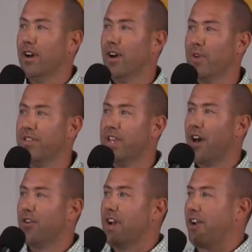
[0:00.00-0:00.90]
We had the
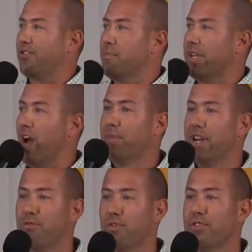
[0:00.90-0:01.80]
honor to actually be
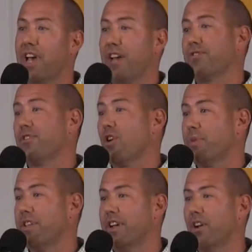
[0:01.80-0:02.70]
nominated for the Tech Startup
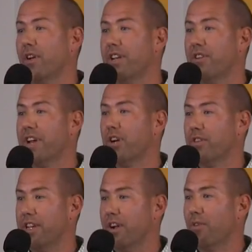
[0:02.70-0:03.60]
of the Year and Innovator of
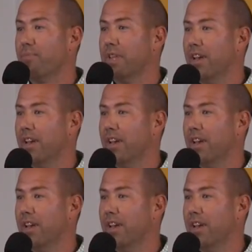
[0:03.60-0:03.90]
the Year.